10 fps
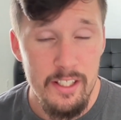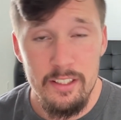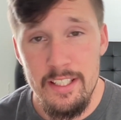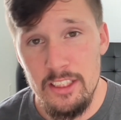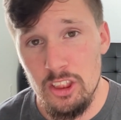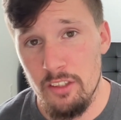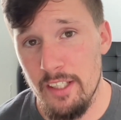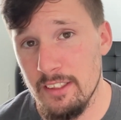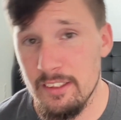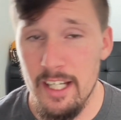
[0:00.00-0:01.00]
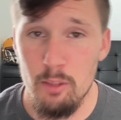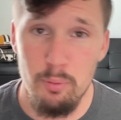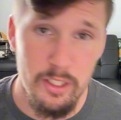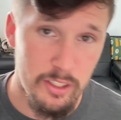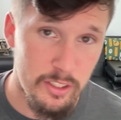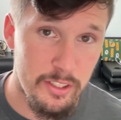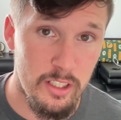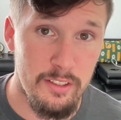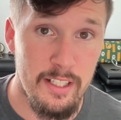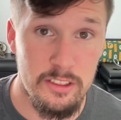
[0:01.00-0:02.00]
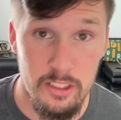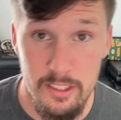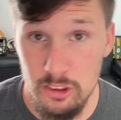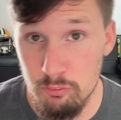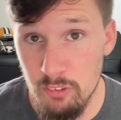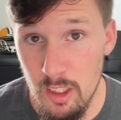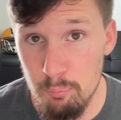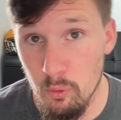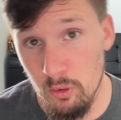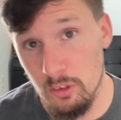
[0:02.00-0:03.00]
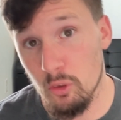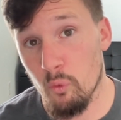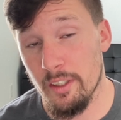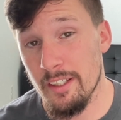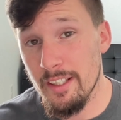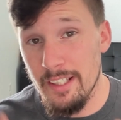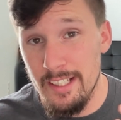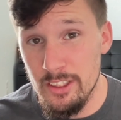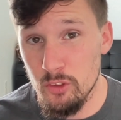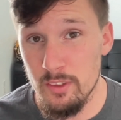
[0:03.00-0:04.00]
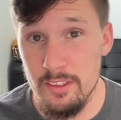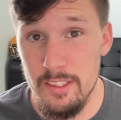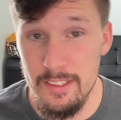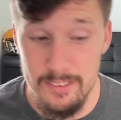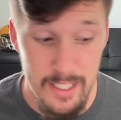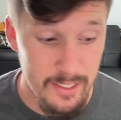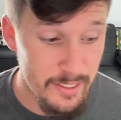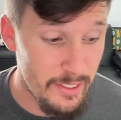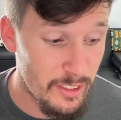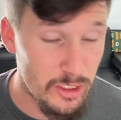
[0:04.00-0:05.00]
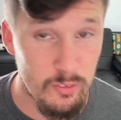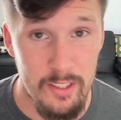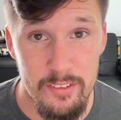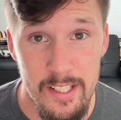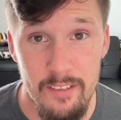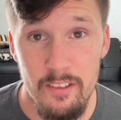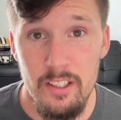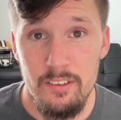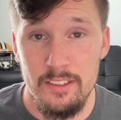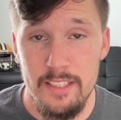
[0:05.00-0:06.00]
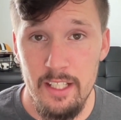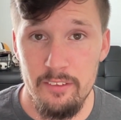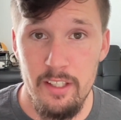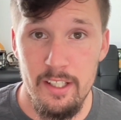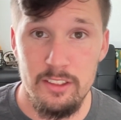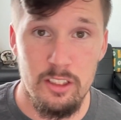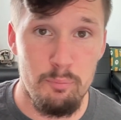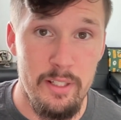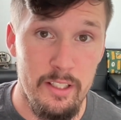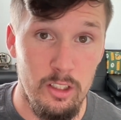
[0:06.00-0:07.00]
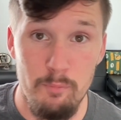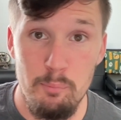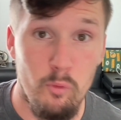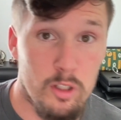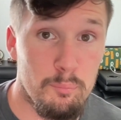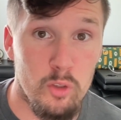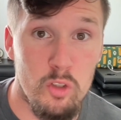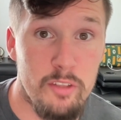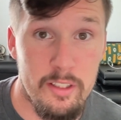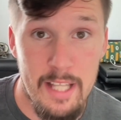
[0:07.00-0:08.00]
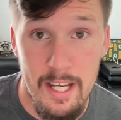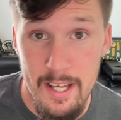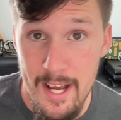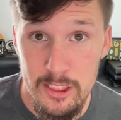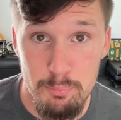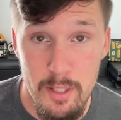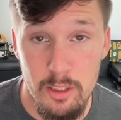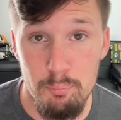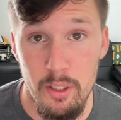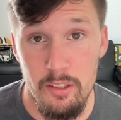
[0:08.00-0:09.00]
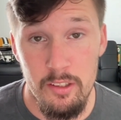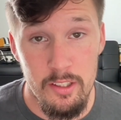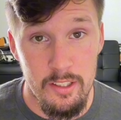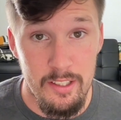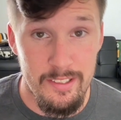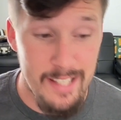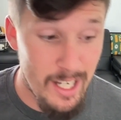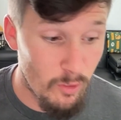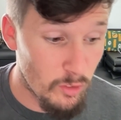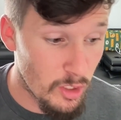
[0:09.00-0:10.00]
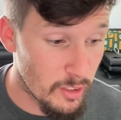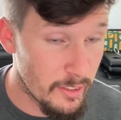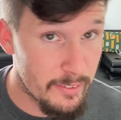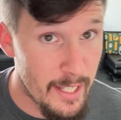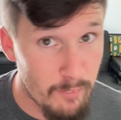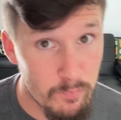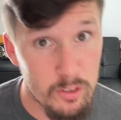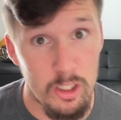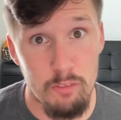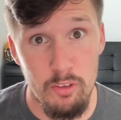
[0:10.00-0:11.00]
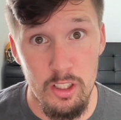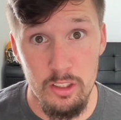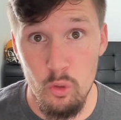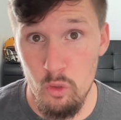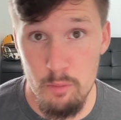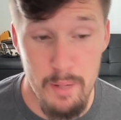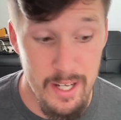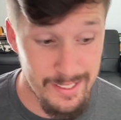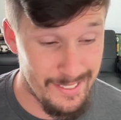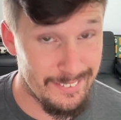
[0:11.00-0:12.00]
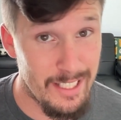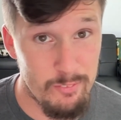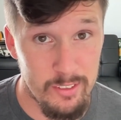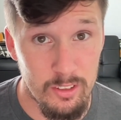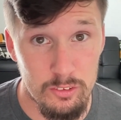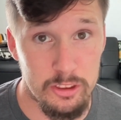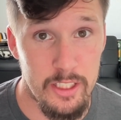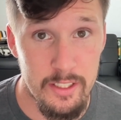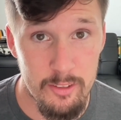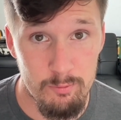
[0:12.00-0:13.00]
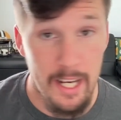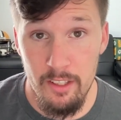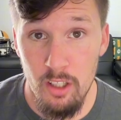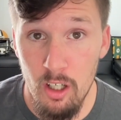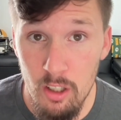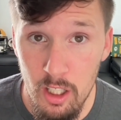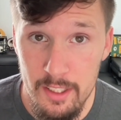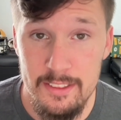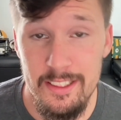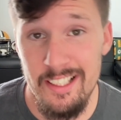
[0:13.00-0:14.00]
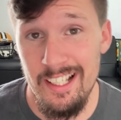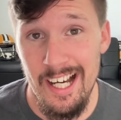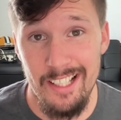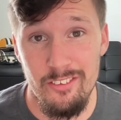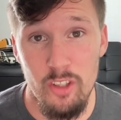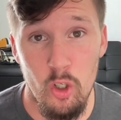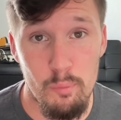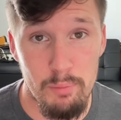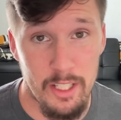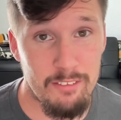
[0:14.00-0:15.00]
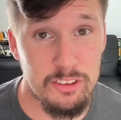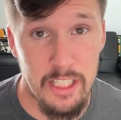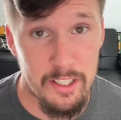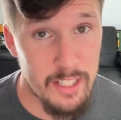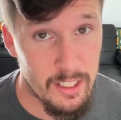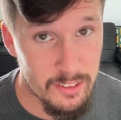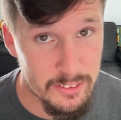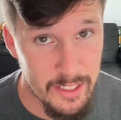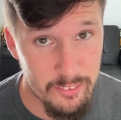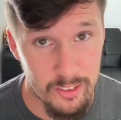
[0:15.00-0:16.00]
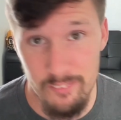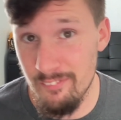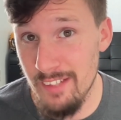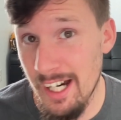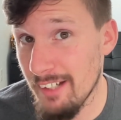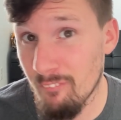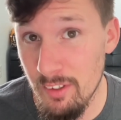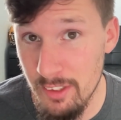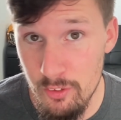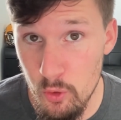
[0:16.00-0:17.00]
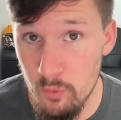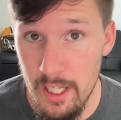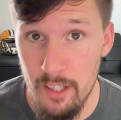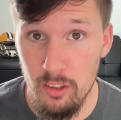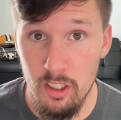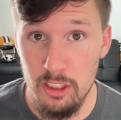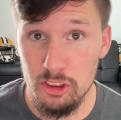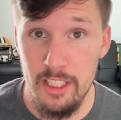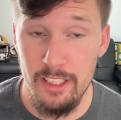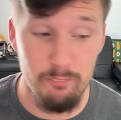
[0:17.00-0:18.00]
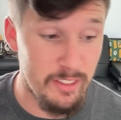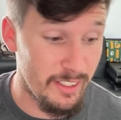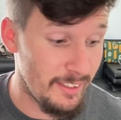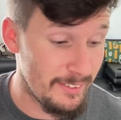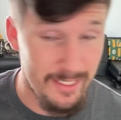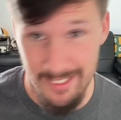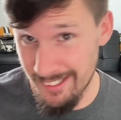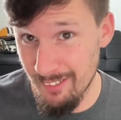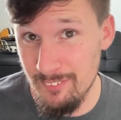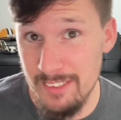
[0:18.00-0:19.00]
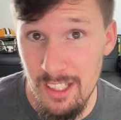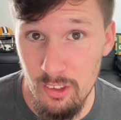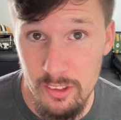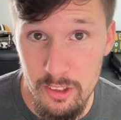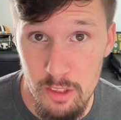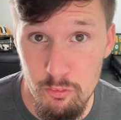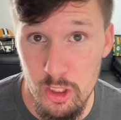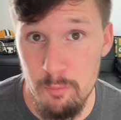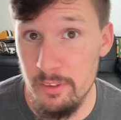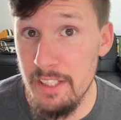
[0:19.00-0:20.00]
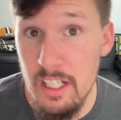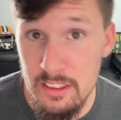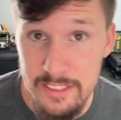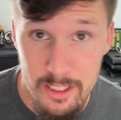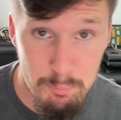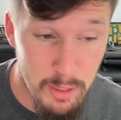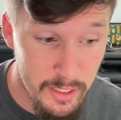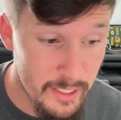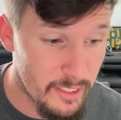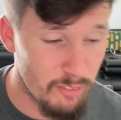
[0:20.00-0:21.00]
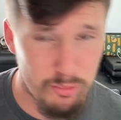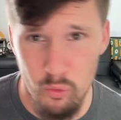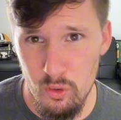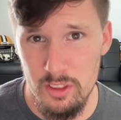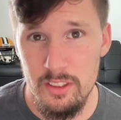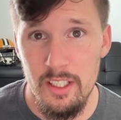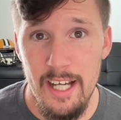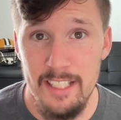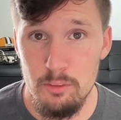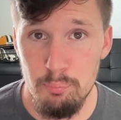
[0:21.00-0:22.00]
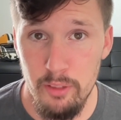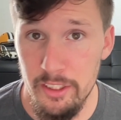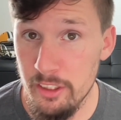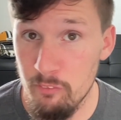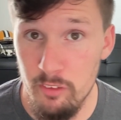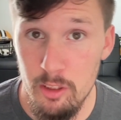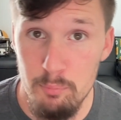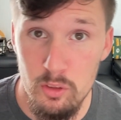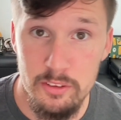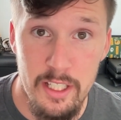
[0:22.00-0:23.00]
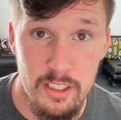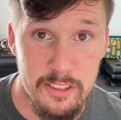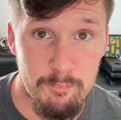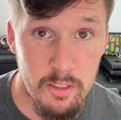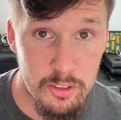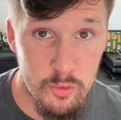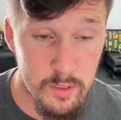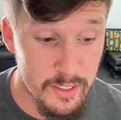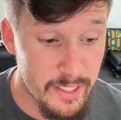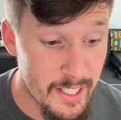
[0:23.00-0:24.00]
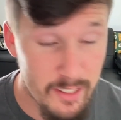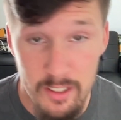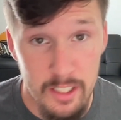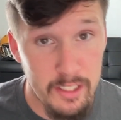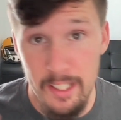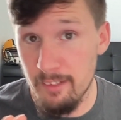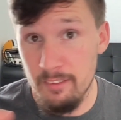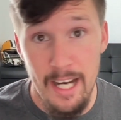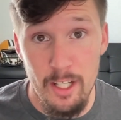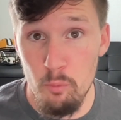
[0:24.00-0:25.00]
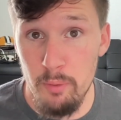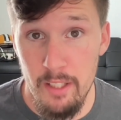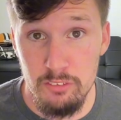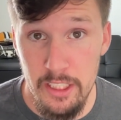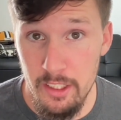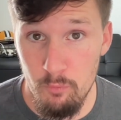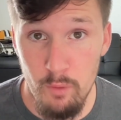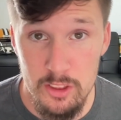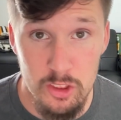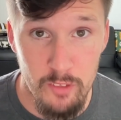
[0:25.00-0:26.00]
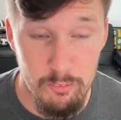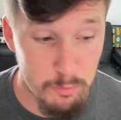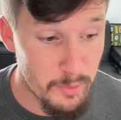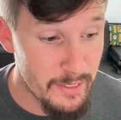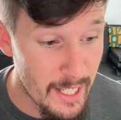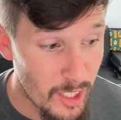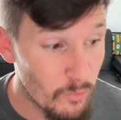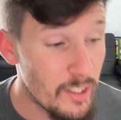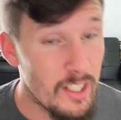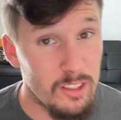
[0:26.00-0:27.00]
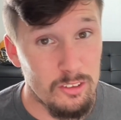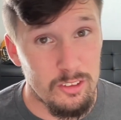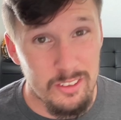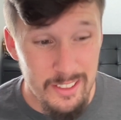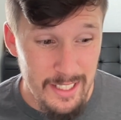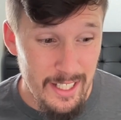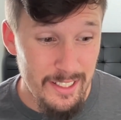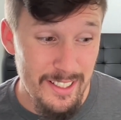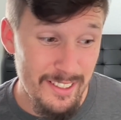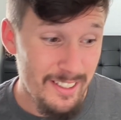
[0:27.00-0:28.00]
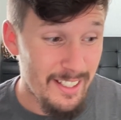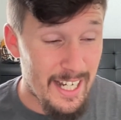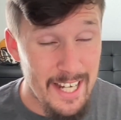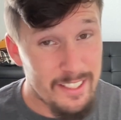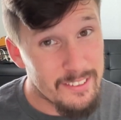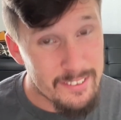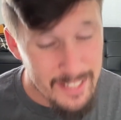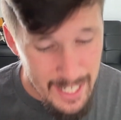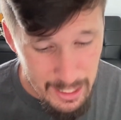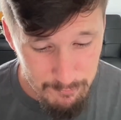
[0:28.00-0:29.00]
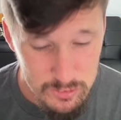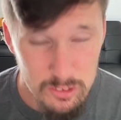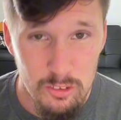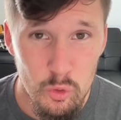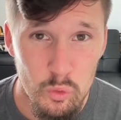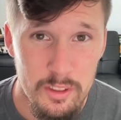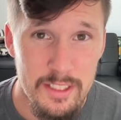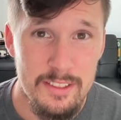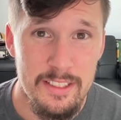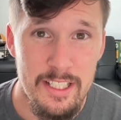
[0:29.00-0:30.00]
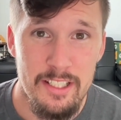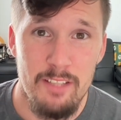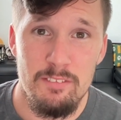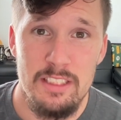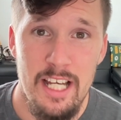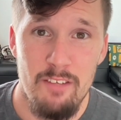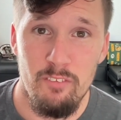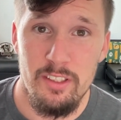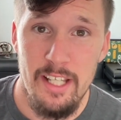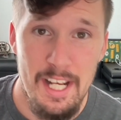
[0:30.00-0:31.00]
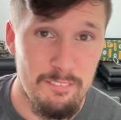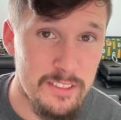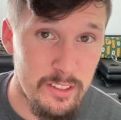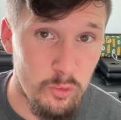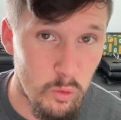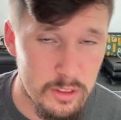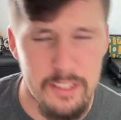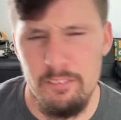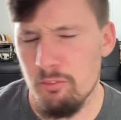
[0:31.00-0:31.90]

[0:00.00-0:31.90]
Keyshawn Nixon had a pretty good year next year, and Javon Bullard going into his second year. So I think the secondary is going to be a little bit more improved in that aspect. But and now current depth of our cornerback is definitely a little shaky. And in all honesty, I don't blame Jaire Alexander not wanting to do that contract, because it was not looking good for him in guaranteed money. And of course, as a player, you want the most guaranteed money you can get. And again, I don't blame Jaire whatsoever. But now, looking at it, I could absolutely see him sign with the NFC North team.